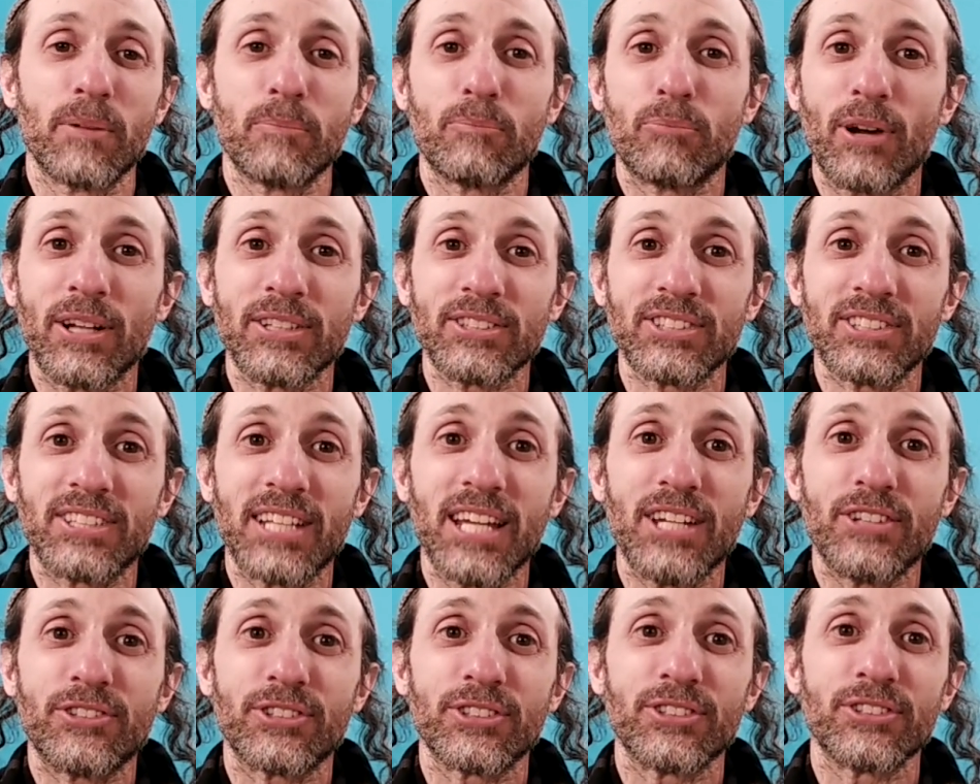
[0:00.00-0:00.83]

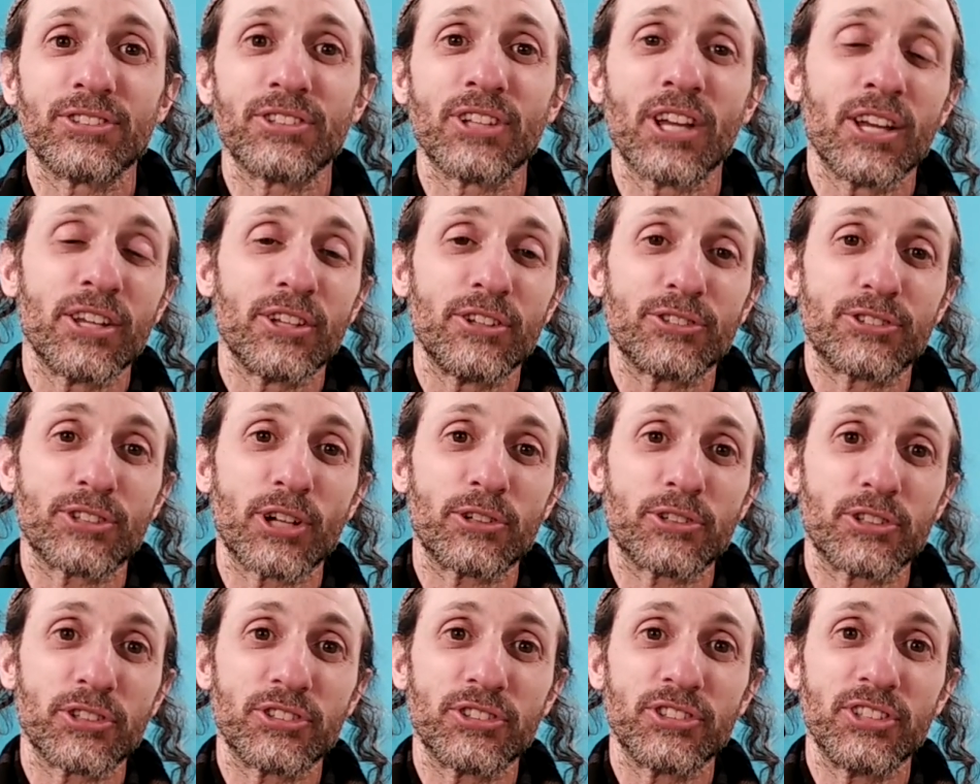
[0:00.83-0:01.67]
presentations, you
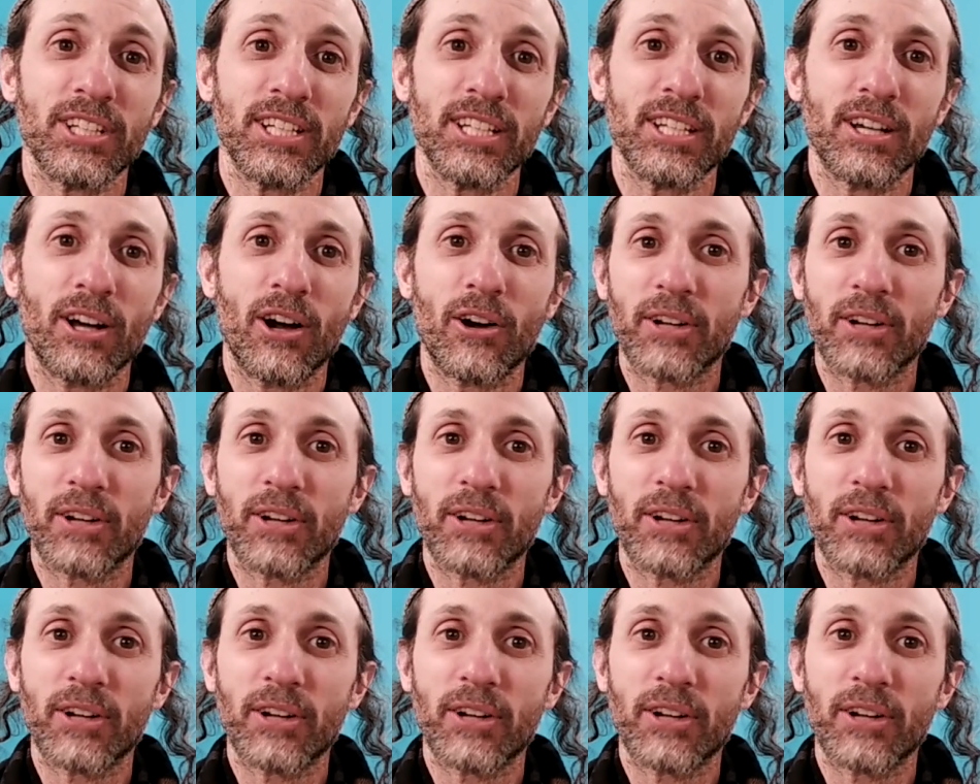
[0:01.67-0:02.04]
start to see,